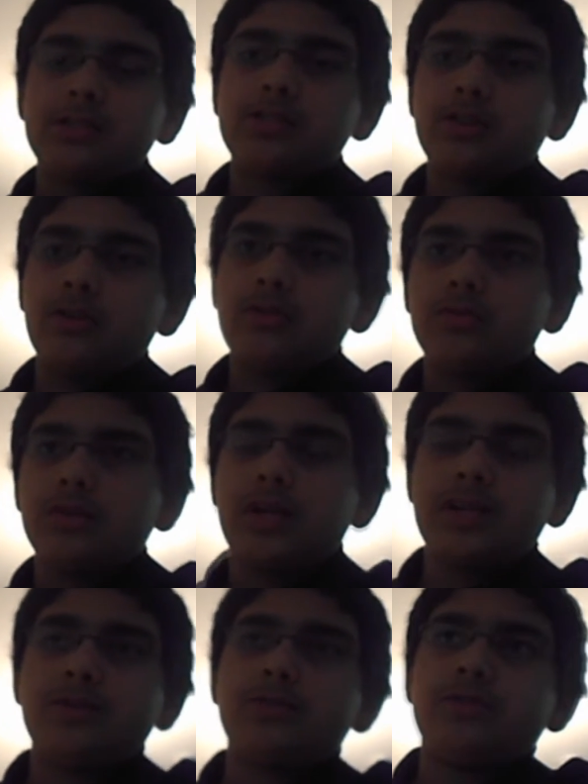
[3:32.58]
So
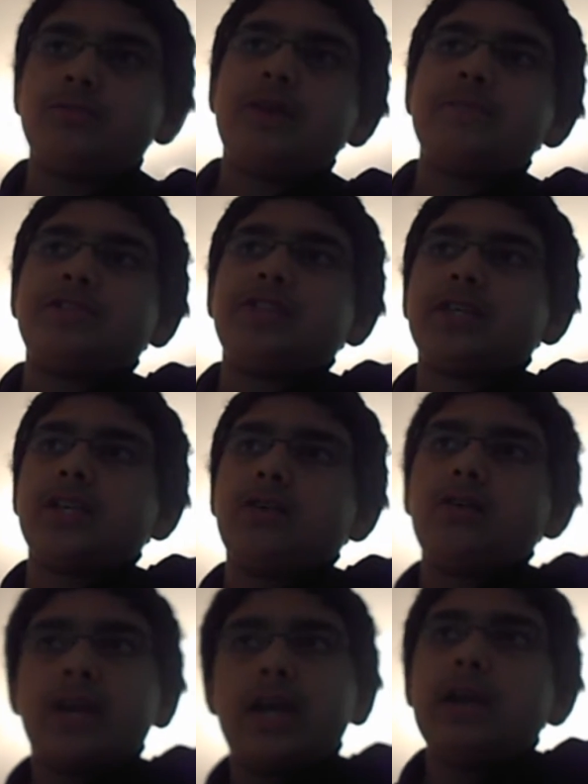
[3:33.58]
you may be thinking,
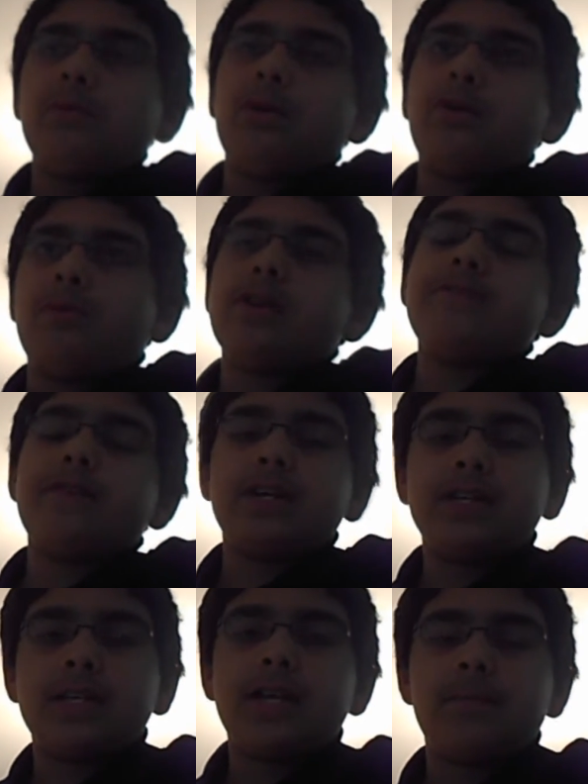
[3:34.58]
okay, well, what if I
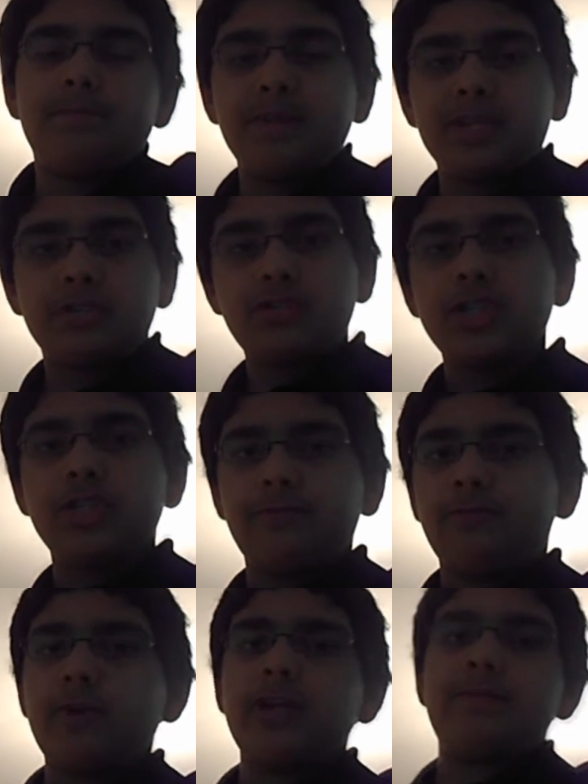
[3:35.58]
can get a big sheet
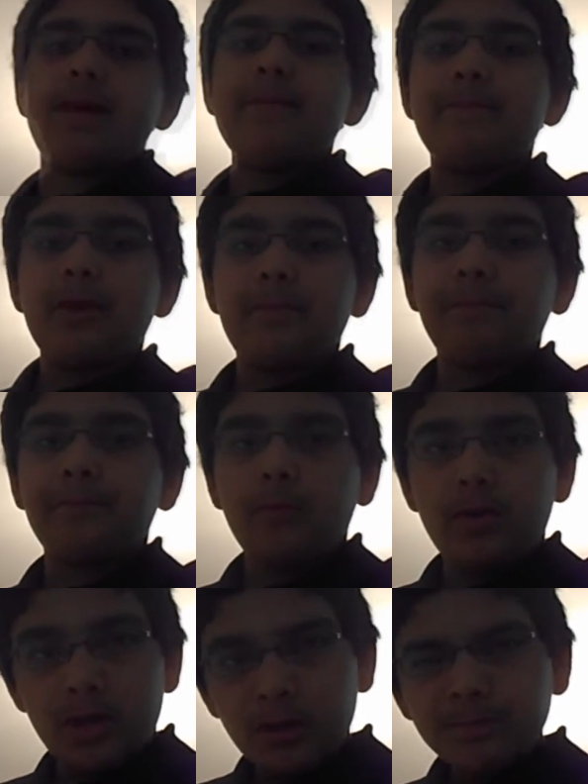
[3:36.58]
of green paper?
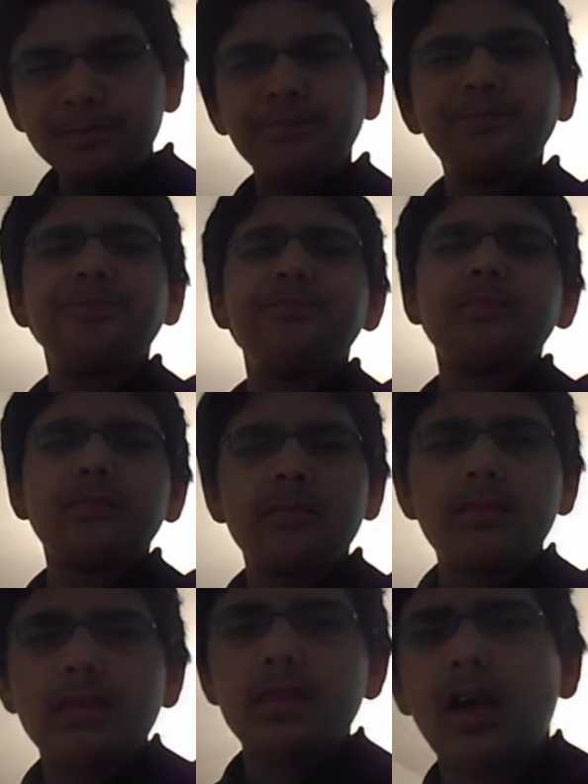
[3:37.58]
Well,
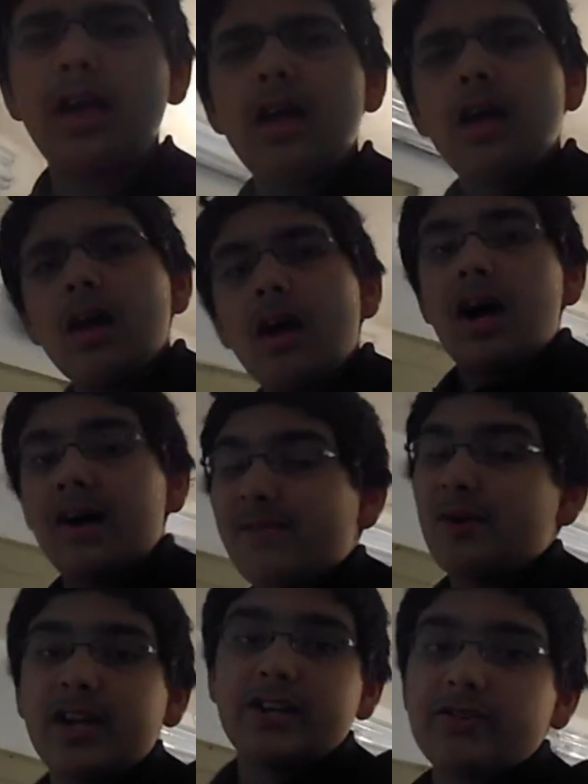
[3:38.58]
I've
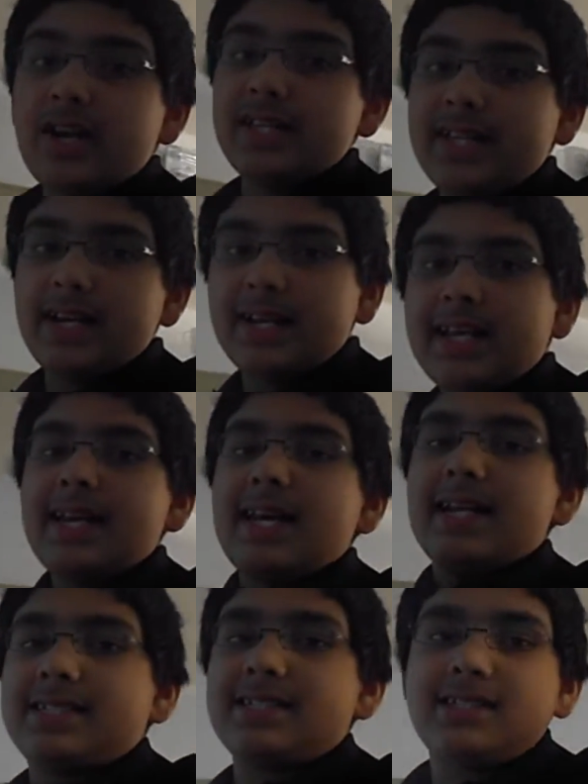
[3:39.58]
already tried that.
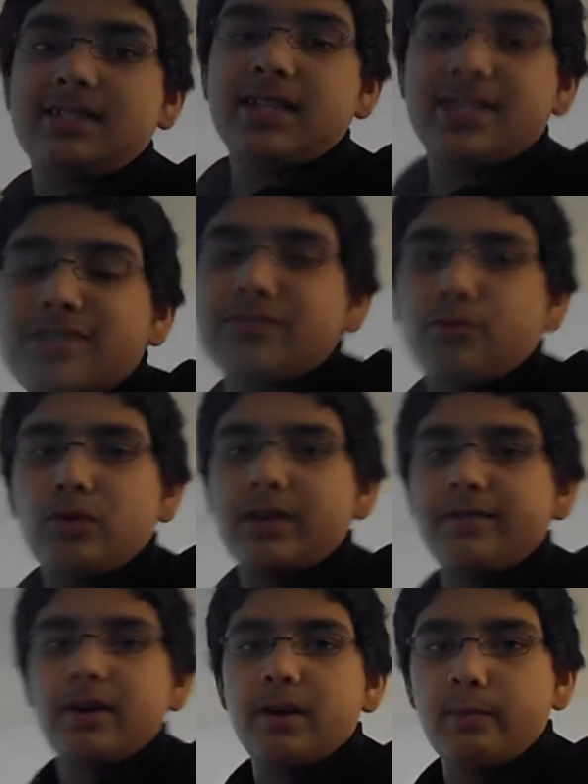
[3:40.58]
It doesn't
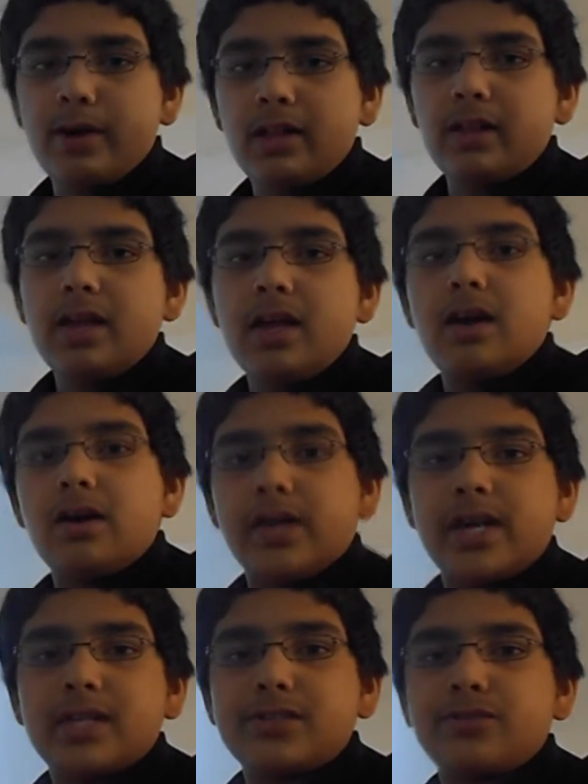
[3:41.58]
work very well.
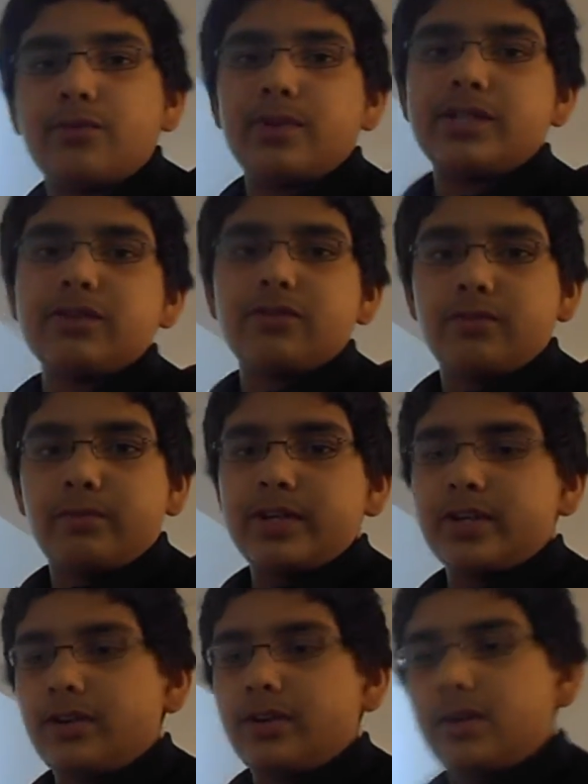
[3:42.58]
Okay, so
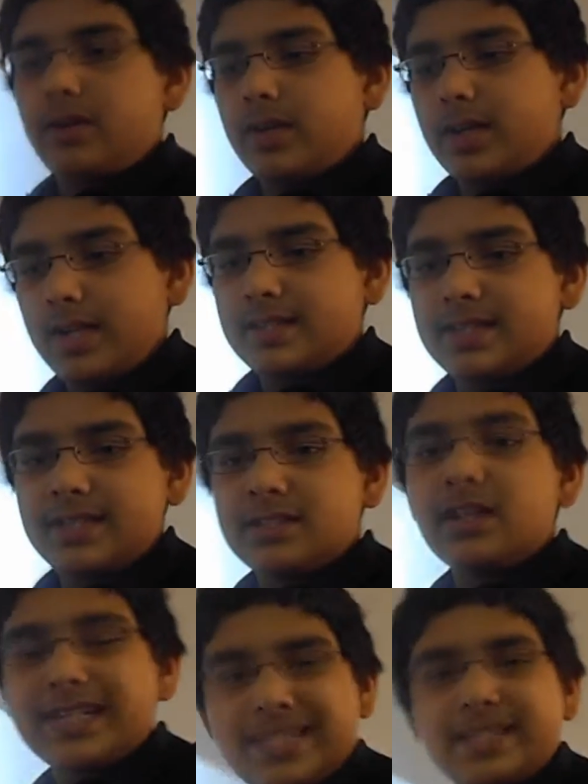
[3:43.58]
it's
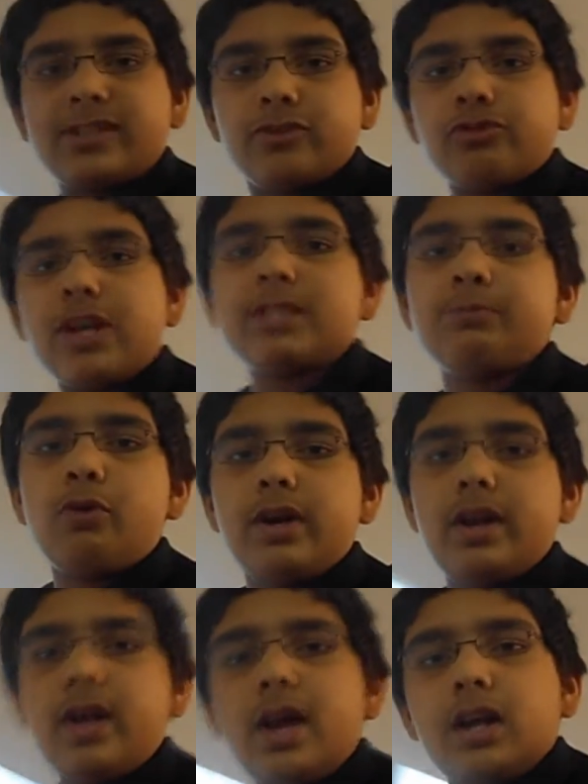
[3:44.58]
not easy to
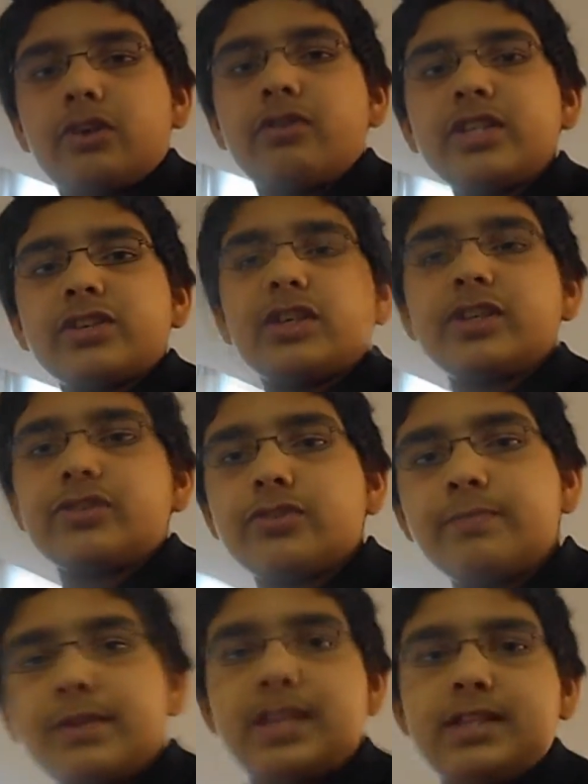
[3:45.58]
transport. A green screen should
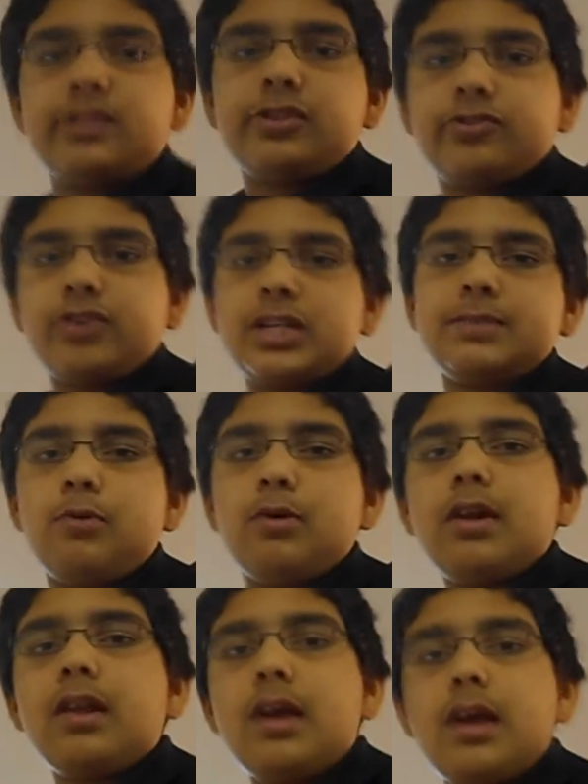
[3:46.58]
be easy to
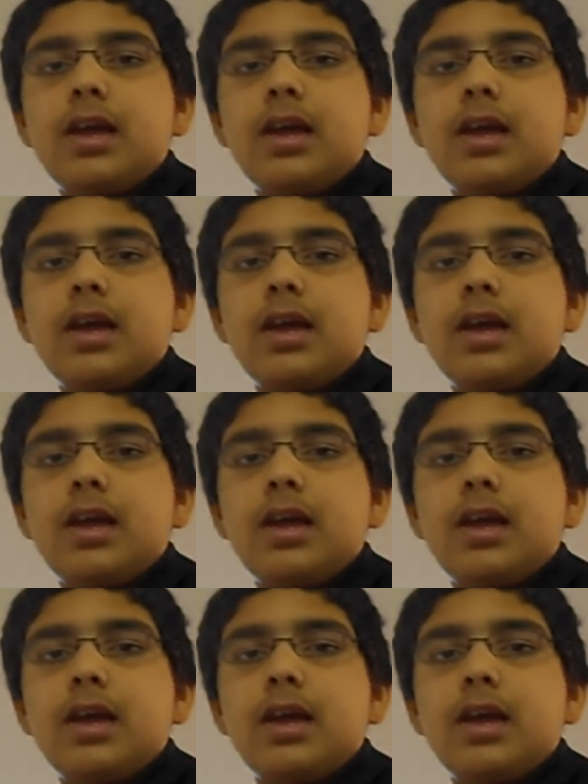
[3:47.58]
transport.